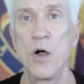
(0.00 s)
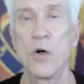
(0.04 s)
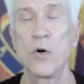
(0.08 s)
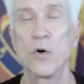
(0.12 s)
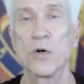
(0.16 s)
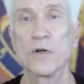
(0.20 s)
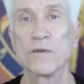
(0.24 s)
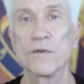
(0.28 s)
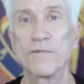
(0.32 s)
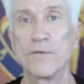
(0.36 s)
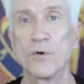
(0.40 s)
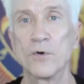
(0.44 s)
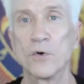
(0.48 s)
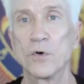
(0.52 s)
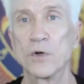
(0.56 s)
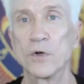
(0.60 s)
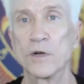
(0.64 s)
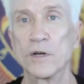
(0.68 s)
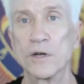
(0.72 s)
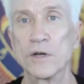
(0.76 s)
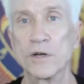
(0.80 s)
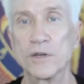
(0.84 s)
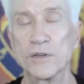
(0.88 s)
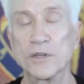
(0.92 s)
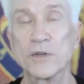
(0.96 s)
or
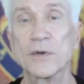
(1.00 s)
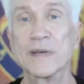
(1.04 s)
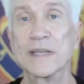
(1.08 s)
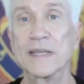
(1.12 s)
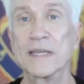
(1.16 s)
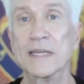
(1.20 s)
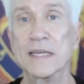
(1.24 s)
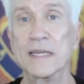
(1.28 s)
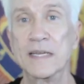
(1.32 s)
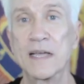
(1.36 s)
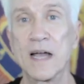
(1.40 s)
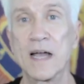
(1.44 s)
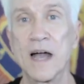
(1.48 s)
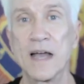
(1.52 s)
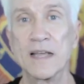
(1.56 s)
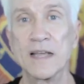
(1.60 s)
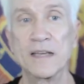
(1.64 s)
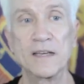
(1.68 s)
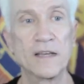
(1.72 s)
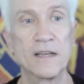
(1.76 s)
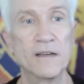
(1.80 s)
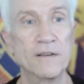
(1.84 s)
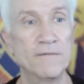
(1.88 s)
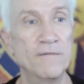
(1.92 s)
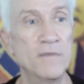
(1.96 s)
for doing any
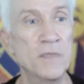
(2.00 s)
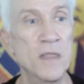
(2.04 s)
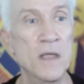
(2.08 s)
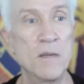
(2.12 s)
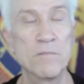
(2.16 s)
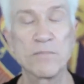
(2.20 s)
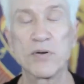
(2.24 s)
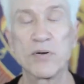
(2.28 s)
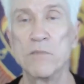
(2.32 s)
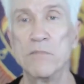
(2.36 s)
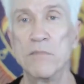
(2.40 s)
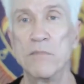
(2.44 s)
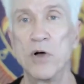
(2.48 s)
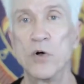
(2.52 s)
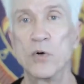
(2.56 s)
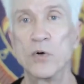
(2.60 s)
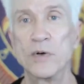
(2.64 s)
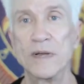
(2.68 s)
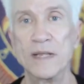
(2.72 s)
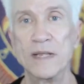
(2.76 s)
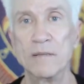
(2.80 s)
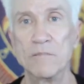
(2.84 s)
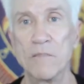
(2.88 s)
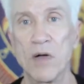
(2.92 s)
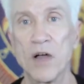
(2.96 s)
kind of
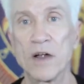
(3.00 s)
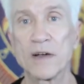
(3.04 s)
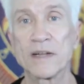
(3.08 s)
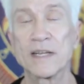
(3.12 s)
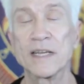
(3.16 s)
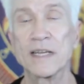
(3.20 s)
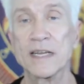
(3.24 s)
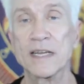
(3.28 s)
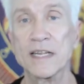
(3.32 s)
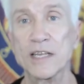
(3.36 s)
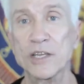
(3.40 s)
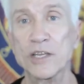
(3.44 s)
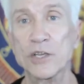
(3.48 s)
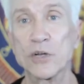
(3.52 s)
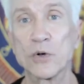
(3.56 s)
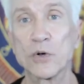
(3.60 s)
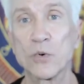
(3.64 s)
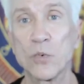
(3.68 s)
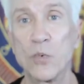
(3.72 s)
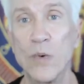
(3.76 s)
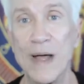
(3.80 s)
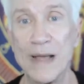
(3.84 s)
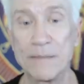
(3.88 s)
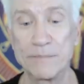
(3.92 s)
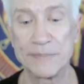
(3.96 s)
promoting, marketing your
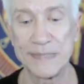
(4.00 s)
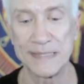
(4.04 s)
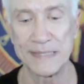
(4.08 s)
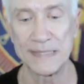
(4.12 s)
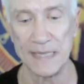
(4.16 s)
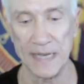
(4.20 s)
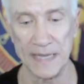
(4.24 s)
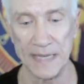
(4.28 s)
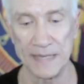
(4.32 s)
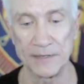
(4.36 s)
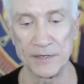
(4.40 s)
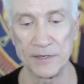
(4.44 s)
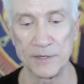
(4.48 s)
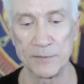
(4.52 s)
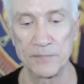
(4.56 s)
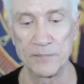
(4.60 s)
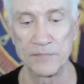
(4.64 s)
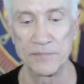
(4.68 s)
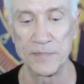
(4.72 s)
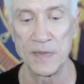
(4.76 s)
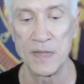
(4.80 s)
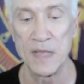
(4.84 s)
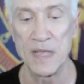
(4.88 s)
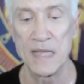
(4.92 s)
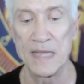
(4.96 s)
website.
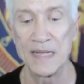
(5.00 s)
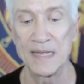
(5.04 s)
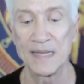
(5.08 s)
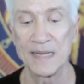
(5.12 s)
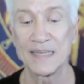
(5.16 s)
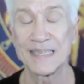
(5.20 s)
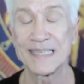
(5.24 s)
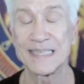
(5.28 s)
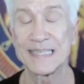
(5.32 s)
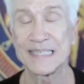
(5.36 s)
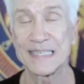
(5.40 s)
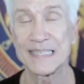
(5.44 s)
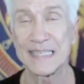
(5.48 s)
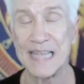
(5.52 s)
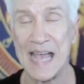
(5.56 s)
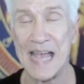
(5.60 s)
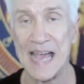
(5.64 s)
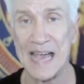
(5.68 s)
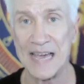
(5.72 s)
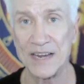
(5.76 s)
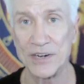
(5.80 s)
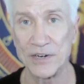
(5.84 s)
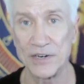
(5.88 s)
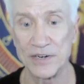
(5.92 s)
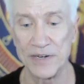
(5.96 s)

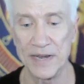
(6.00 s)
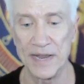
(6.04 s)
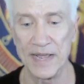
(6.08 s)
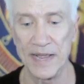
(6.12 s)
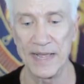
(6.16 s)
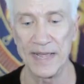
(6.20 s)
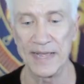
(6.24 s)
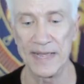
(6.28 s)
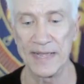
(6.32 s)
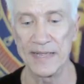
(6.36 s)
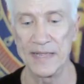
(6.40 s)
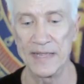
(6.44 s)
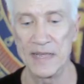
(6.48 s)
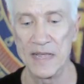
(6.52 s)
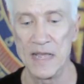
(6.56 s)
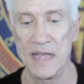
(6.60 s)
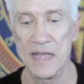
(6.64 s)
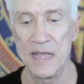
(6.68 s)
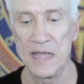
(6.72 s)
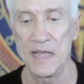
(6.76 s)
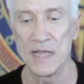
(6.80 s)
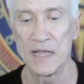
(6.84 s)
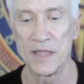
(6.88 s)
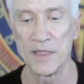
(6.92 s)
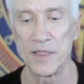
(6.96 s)
Saturday,
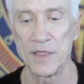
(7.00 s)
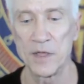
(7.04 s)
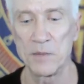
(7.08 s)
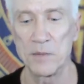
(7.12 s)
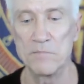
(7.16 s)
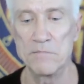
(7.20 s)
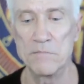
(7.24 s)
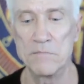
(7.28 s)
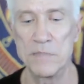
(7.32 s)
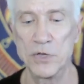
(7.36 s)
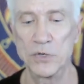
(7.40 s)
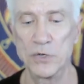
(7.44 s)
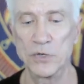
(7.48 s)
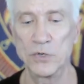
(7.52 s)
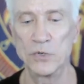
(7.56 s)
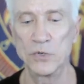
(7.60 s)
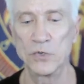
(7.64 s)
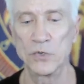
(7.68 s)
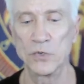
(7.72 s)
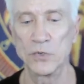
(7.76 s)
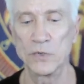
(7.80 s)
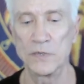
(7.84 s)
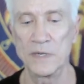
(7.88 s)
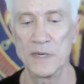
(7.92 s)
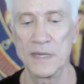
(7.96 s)
the
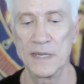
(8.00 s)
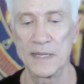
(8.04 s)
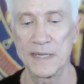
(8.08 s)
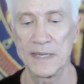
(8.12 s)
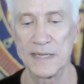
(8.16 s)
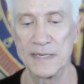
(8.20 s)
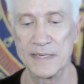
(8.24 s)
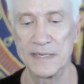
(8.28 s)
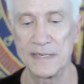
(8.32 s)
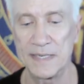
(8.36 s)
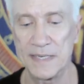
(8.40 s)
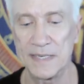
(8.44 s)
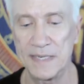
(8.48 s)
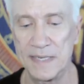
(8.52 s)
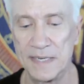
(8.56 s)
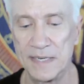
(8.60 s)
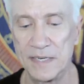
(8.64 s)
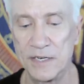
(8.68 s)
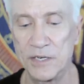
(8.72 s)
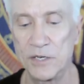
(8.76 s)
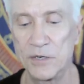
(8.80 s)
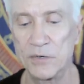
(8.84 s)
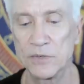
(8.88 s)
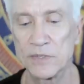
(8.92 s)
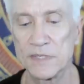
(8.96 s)
moon
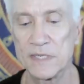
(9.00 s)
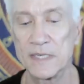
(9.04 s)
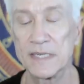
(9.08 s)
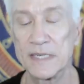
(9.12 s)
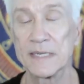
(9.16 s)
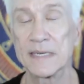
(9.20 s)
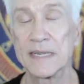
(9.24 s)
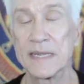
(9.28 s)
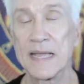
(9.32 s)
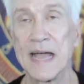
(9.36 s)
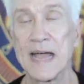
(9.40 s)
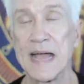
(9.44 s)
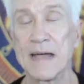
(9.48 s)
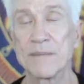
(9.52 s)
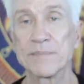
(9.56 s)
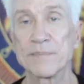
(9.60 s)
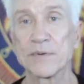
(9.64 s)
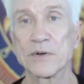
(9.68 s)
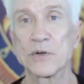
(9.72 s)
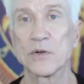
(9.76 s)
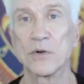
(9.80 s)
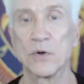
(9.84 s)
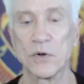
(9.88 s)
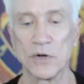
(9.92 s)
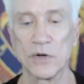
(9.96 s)
continues in
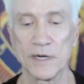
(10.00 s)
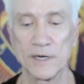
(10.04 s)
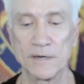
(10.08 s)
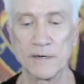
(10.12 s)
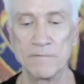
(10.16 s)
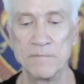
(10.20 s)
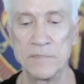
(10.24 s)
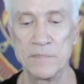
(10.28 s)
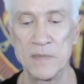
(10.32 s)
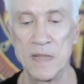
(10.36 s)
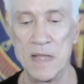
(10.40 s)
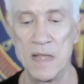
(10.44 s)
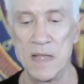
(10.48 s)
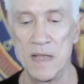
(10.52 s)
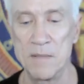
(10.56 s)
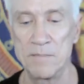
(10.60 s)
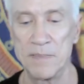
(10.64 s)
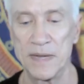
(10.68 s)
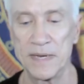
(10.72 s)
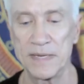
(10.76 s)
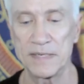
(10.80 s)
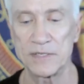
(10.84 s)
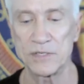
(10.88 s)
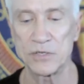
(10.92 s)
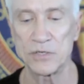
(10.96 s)
Capricorn,
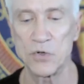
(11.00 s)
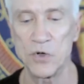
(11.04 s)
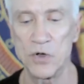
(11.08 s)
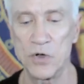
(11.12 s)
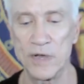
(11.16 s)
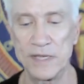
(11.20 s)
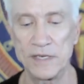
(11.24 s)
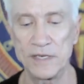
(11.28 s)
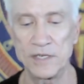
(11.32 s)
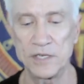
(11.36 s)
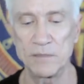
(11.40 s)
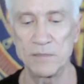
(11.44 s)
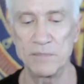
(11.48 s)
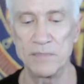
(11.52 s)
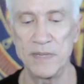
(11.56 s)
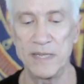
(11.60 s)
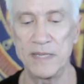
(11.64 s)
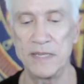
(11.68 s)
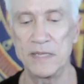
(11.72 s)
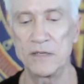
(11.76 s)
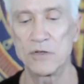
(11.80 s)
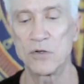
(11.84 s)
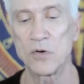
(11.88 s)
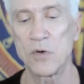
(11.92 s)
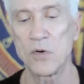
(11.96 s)
but it's going to
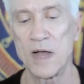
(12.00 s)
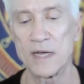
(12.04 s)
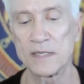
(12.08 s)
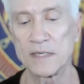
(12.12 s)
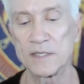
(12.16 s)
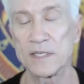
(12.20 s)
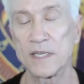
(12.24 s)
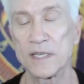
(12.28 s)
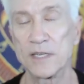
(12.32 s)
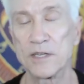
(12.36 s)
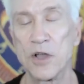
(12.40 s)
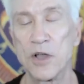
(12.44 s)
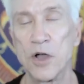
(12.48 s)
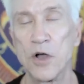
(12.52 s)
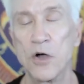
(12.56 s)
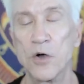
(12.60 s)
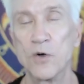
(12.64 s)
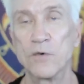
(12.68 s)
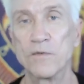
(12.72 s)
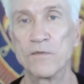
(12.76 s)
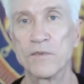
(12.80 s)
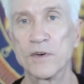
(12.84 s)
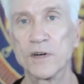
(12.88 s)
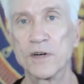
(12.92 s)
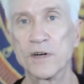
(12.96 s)
be crossing
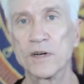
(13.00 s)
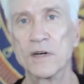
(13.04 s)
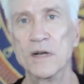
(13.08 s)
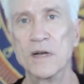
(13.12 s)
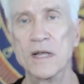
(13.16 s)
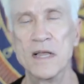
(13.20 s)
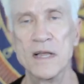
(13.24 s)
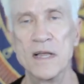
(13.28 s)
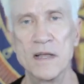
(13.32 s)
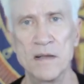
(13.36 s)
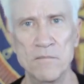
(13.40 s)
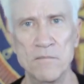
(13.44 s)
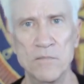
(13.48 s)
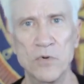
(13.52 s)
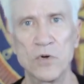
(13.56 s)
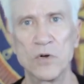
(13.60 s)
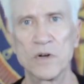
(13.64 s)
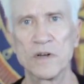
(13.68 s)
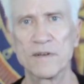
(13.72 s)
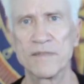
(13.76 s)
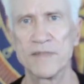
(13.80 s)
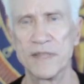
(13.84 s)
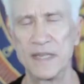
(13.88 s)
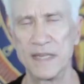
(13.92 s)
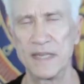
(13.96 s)
over
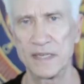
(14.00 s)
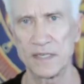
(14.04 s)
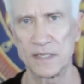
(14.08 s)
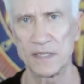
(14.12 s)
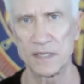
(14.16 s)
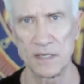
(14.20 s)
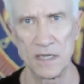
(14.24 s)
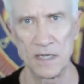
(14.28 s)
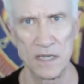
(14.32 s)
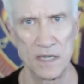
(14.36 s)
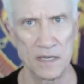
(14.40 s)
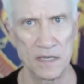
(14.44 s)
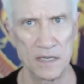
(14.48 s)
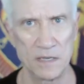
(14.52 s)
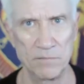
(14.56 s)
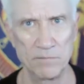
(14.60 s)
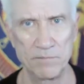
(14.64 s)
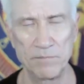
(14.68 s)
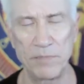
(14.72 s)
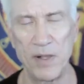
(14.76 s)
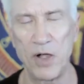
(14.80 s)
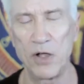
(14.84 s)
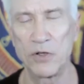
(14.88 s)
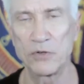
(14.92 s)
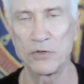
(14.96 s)
more of this
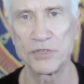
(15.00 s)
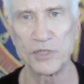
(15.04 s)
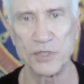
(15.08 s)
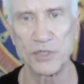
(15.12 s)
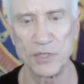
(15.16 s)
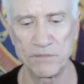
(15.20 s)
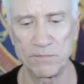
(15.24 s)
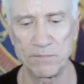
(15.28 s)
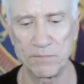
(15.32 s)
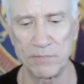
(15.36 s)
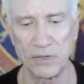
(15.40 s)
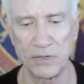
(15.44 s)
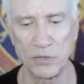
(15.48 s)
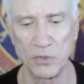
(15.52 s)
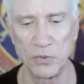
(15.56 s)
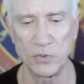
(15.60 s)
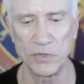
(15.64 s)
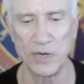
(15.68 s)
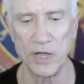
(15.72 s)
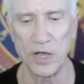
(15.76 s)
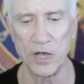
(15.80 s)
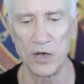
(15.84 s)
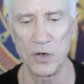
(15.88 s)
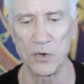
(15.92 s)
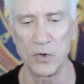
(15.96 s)
compulsive
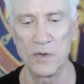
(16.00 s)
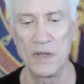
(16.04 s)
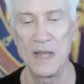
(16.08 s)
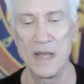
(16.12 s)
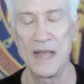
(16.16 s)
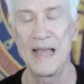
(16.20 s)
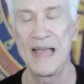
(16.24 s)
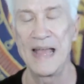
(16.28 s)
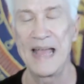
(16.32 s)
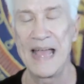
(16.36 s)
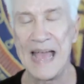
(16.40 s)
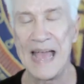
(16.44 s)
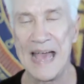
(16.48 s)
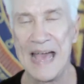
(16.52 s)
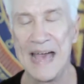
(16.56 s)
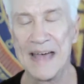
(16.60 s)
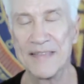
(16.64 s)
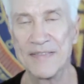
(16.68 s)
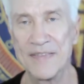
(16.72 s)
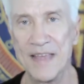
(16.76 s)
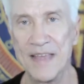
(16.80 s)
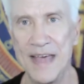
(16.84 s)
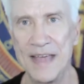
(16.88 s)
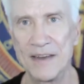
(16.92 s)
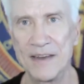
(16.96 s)
Pluto
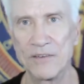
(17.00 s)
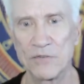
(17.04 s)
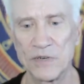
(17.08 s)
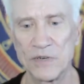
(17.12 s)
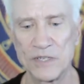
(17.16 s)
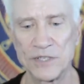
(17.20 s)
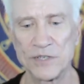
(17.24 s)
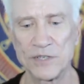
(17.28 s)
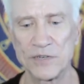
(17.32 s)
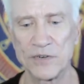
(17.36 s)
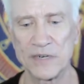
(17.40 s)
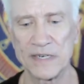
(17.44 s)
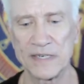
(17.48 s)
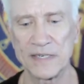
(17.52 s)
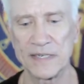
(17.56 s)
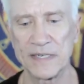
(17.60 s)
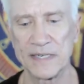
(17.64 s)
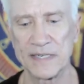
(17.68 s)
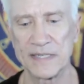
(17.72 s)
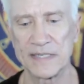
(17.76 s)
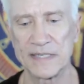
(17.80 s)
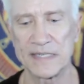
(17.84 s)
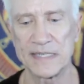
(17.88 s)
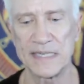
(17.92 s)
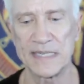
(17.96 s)
and then
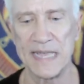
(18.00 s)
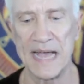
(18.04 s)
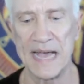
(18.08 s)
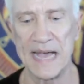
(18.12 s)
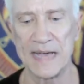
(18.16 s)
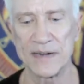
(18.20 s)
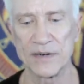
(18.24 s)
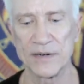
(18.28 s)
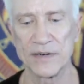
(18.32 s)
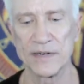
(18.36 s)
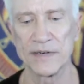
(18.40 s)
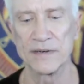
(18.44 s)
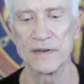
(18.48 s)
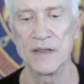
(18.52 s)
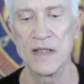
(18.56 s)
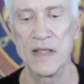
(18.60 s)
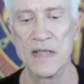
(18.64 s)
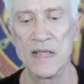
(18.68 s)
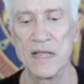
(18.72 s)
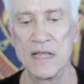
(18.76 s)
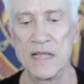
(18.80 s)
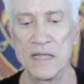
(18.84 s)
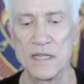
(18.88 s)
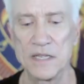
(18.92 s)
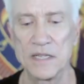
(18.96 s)
restricted Saturn.
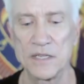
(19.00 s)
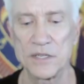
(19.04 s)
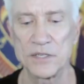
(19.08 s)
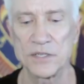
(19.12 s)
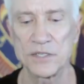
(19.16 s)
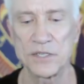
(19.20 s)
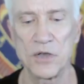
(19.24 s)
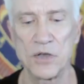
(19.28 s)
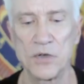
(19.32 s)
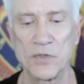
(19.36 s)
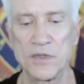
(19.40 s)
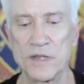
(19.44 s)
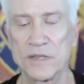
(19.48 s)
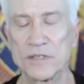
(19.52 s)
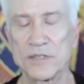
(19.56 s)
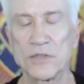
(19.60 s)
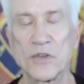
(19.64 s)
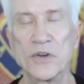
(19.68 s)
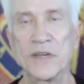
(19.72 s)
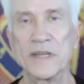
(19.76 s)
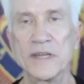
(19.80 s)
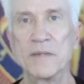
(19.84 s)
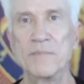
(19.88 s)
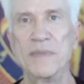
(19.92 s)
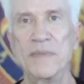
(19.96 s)
So there's
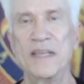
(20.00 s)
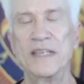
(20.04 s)
going to